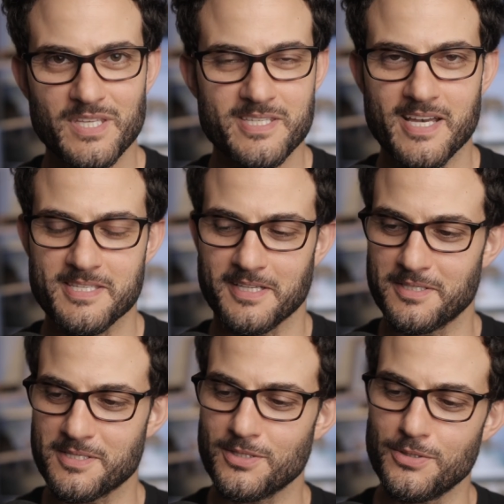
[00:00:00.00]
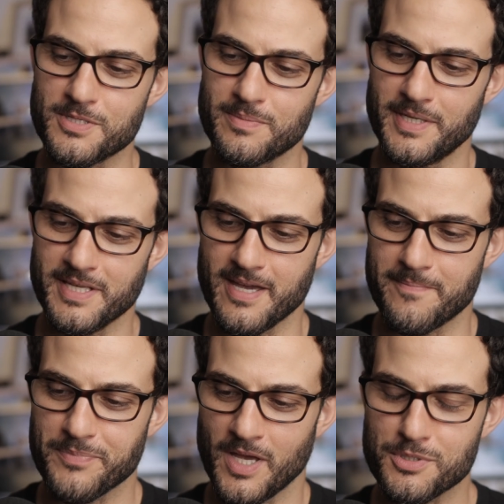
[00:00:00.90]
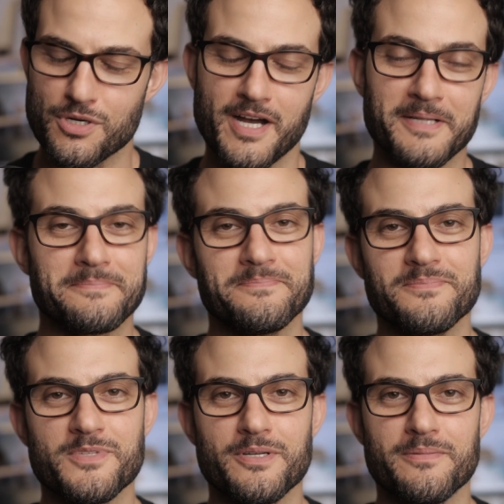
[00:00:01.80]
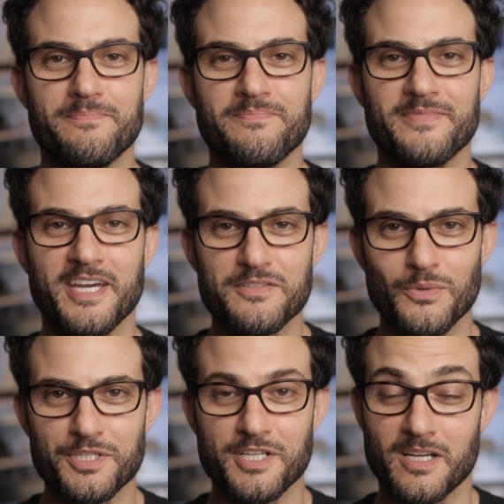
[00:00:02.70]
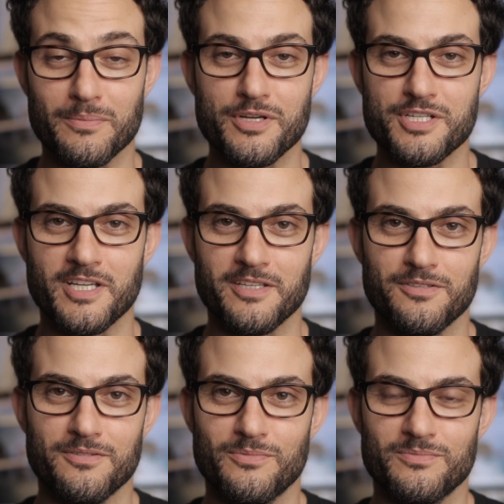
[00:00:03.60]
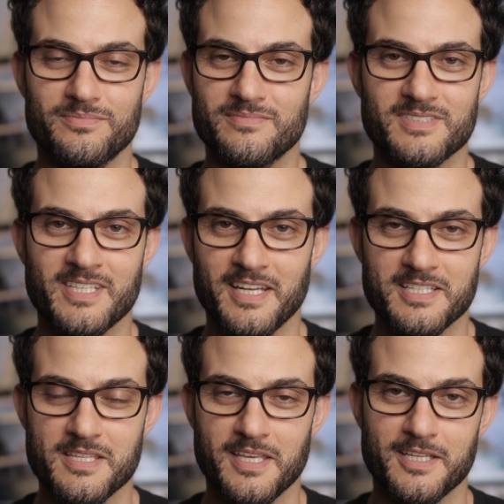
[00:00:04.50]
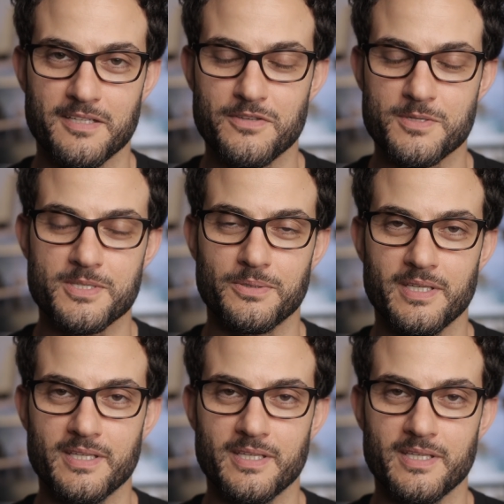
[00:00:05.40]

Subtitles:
Sounds like an excuse, but yeah, I'm trying. So thanks for watching. I appreciate you getting to the end if you're still